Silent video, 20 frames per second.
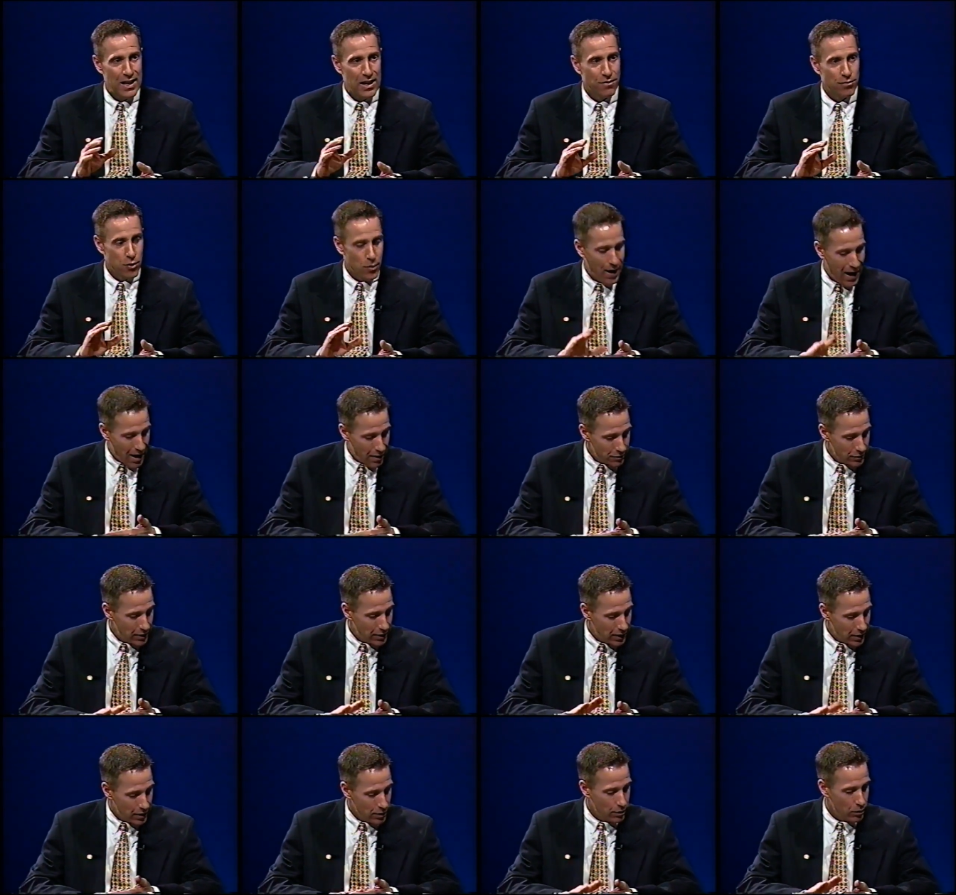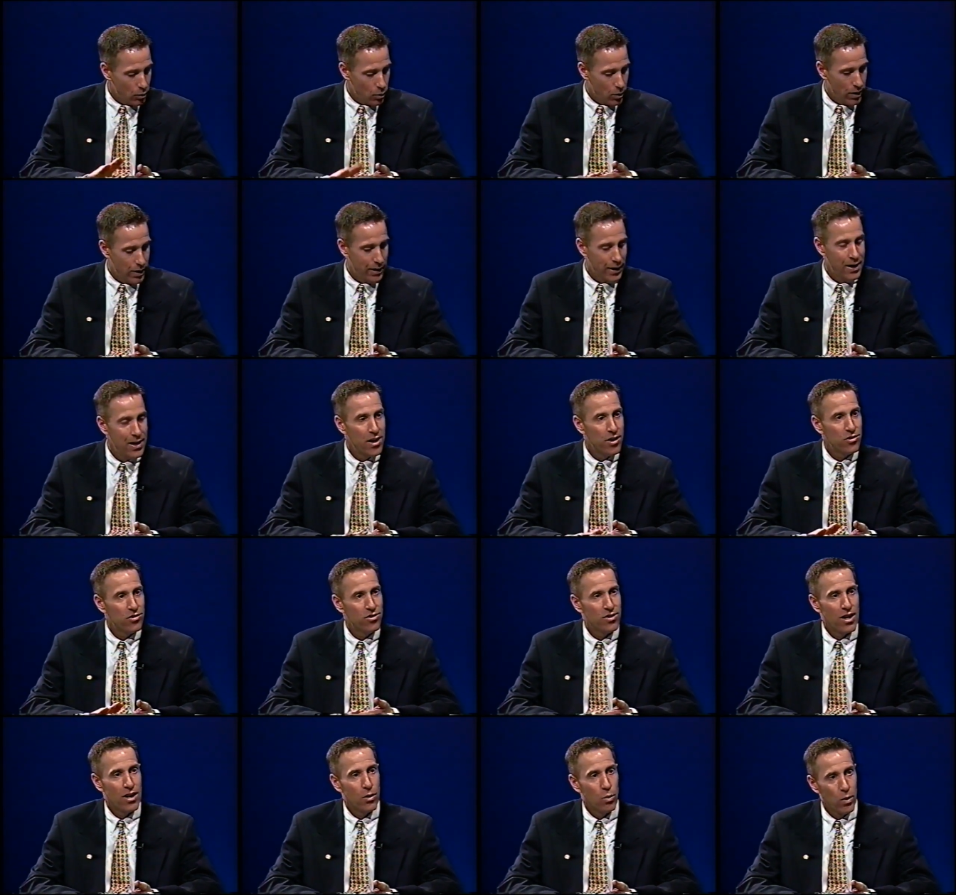If you have to get in the way,
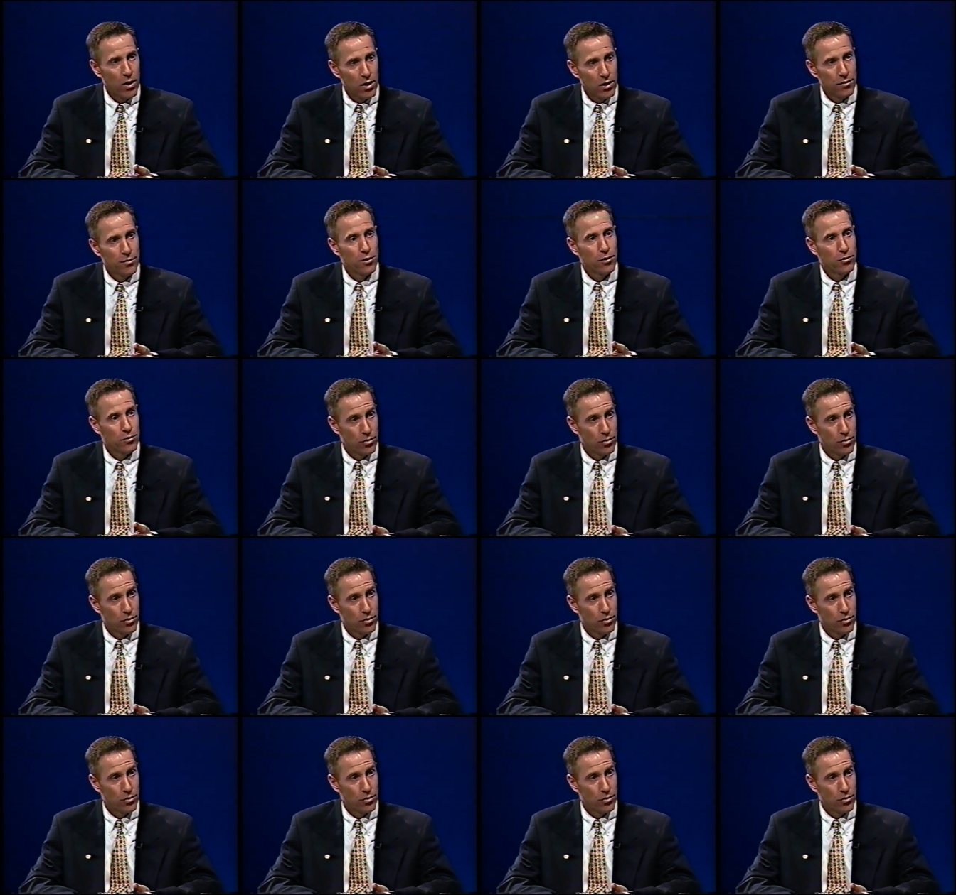stay aware of your